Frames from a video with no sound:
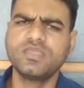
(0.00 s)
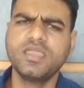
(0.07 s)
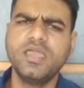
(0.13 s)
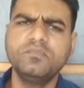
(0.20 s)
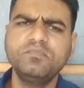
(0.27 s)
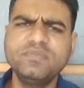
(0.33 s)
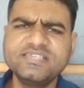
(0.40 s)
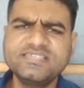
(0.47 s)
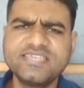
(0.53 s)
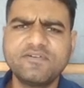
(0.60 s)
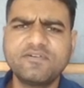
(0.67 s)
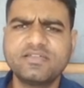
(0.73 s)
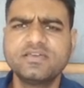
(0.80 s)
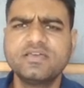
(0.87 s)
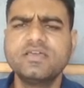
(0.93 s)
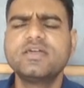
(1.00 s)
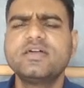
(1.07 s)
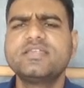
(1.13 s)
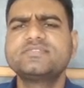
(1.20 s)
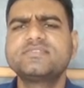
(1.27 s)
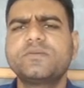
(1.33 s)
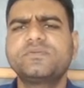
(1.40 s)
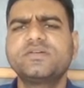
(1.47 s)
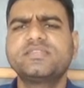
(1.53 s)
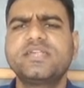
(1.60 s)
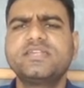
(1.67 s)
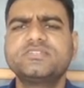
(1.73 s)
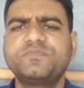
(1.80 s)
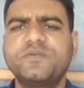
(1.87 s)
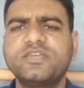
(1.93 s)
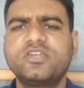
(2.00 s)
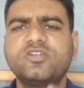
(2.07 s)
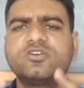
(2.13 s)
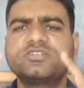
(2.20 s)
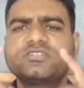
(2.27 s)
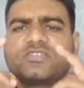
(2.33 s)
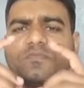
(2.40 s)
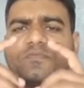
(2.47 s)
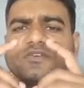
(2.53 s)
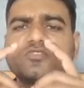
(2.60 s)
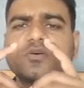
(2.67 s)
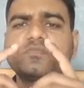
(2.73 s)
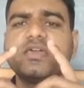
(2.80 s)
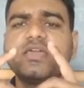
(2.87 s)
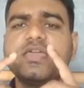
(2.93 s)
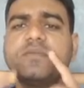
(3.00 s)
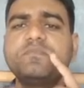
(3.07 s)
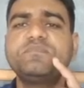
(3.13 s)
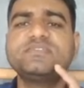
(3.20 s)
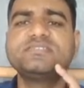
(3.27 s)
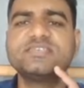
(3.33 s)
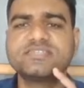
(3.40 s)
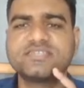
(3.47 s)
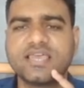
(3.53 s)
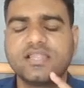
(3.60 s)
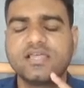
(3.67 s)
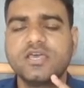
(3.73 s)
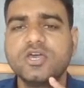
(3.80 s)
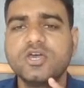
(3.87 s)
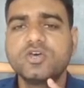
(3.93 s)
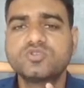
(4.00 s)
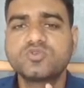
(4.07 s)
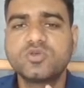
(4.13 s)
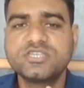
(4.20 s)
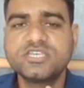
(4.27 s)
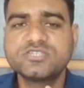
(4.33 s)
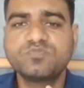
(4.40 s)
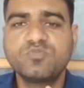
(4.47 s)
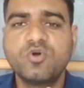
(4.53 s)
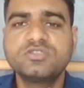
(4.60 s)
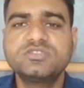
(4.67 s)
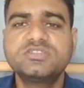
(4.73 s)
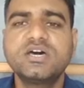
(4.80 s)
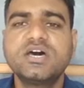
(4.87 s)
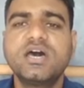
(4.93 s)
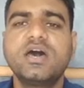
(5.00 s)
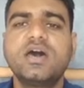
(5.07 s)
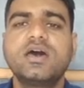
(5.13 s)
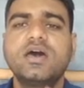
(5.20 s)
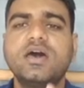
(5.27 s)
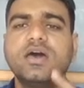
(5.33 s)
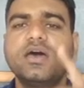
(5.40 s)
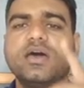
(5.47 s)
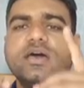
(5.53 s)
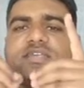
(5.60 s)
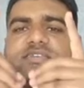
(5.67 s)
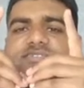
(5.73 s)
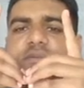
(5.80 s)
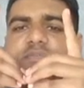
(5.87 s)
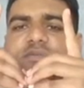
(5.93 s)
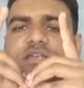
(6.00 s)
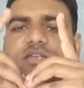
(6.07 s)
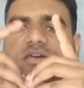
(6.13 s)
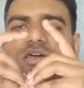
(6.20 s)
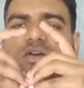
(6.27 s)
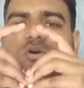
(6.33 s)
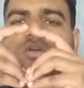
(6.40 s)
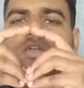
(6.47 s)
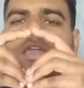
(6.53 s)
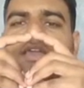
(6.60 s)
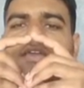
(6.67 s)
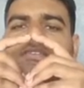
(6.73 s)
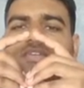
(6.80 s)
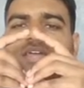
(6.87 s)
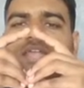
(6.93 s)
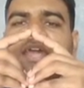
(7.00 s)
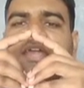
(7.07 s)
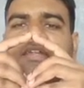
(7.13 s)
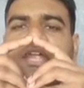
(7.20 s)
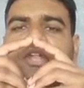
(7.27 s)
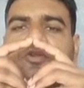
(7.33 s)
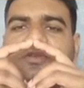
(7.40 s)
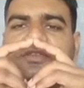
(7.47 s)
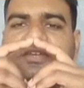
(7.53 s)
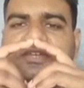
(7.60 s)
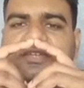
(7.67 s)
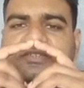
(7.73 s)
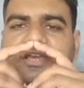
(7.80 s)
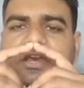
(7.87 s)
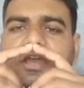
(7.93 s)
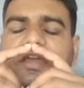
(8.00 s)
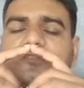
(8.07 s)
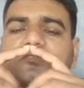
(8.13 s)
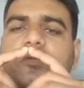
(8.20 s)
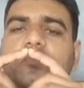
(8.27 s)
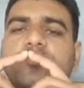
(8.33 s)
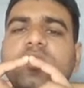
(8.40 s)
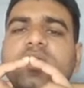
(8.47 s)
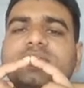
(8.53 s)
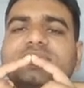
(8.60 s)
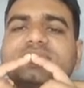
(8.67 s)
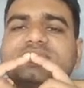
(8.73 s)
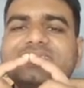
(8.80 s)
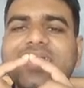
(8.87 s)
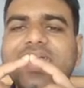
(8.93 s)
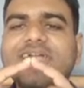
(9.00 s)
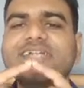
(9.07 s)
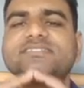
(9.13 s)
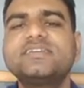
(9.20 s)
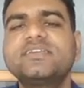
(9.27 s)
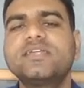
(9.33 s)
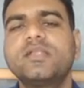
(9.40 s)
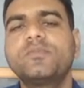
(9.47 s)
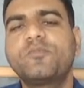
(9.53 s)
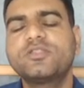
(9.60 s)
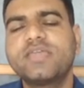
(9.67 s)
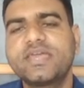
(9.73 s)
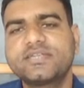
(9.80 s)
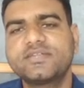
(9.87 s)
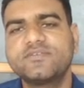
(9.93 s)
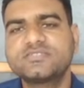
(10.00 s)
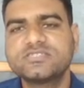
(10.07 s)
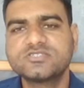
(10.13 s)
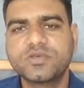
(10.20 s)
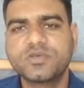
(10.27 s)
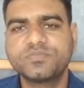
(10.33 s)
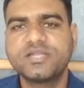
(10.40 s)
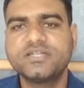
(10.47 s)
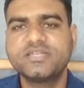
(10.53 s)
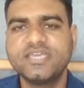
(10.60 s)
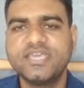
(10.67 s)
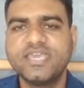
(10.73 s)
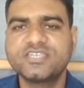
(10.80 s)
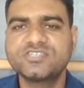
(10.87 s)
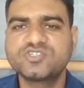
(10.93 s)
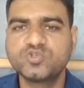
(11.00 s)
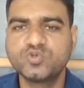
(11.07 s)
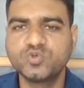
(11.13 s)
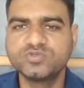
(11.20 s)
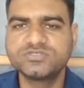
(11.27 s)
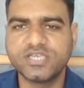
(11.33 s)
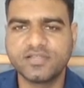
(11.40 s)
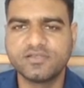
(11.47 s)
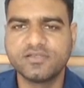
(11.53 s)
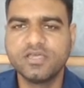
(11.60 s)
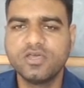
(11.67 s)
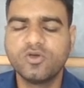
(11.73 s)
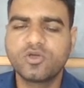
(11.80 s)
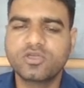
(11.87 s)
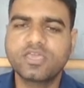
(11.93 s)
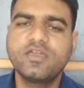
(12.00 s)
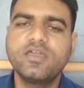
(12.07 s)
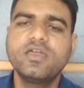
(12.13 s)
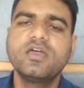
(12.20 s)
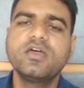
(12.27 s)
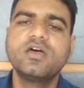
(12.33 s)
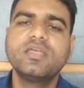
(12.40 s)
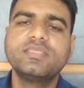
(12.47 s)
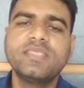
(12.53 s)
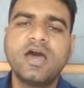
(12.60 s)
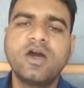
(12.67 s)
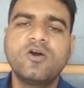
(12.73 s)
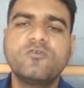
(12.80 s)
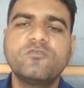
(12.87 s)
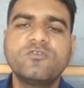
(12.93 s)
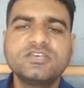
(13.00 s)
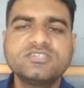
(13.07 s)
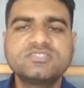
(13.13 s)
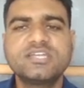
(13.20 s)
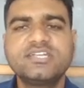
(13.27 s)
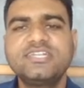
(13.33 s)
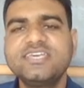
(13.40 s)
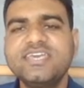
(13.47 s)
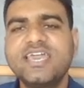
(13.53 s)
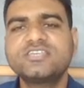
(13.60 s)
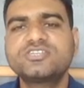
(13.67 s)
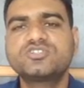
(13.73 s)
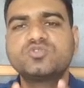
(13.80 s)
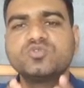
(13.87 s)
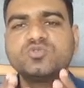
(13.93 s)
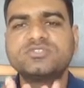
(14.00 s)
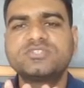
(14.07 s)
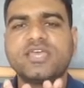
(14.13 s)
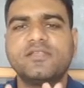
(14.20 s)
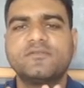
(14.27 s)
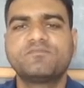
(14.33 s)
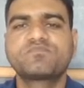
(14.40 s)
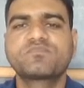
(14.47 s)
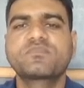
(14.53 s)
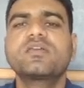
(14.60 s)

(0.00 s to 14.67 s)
and B7 receptor that is present on the surface of the EPC cell. So this both the receptor, okay, is connected to each other. It will provide the second signal for the activations of the Th2 cell. Okay, now once the Th2 cell,